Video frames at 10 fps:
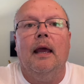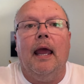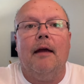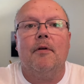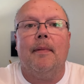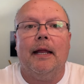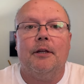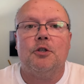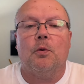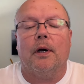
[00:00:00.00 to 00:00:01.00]
Hey everybody,
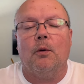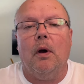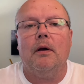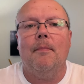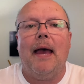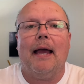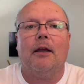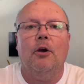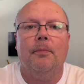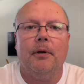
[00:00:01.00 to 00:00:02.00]
it's Joric. Welcome back.
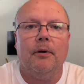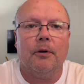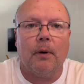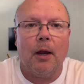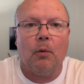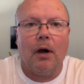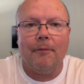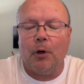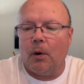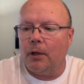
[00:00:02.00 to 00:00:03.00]
I hope you're doing great
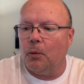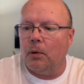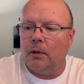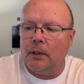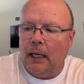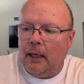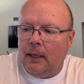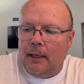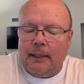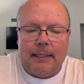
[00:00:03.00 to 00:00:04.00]
wherever you are in the world.
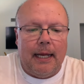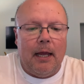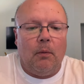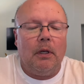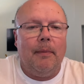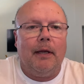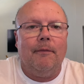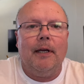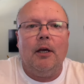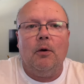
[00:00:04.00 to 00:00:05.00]
Today I wanted to make a
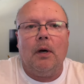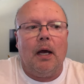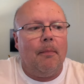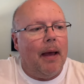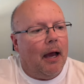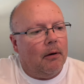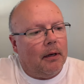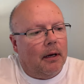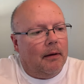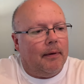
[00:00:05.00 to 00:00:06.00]
video about
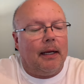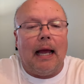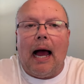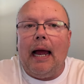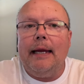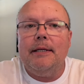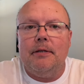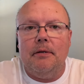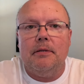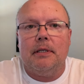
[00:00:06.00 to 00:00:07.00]
kind of a guide
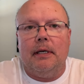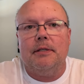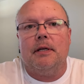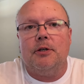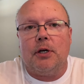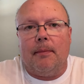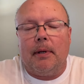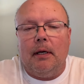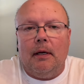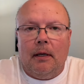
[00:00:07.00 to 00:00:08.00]
to
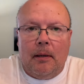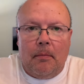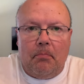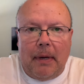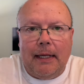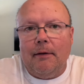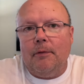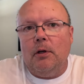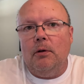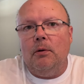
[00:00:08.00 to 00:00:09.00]
citizenship. Many of
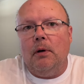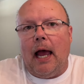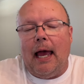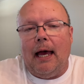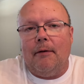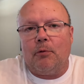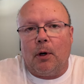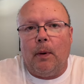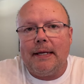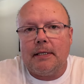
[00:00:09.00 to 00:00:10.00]
you have
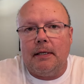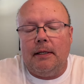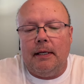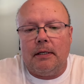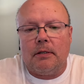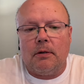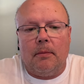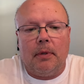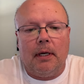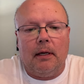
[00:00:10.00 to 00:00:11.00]
requested this, so
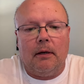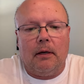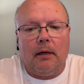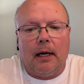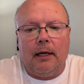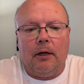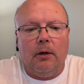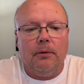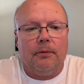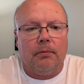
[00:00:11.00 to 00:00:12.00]
I'm going to kind of
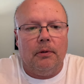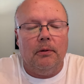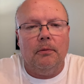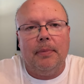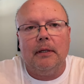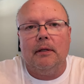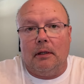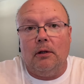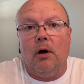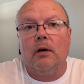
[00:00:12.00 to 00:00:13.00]
go through, be a
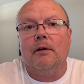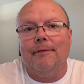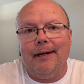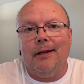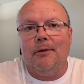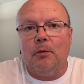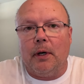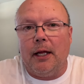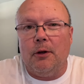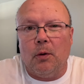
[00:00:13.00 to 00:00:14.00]
little longer video than
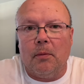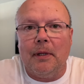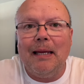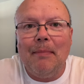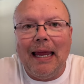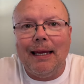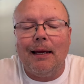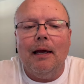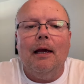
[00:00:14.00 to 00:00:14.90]
what I normally make,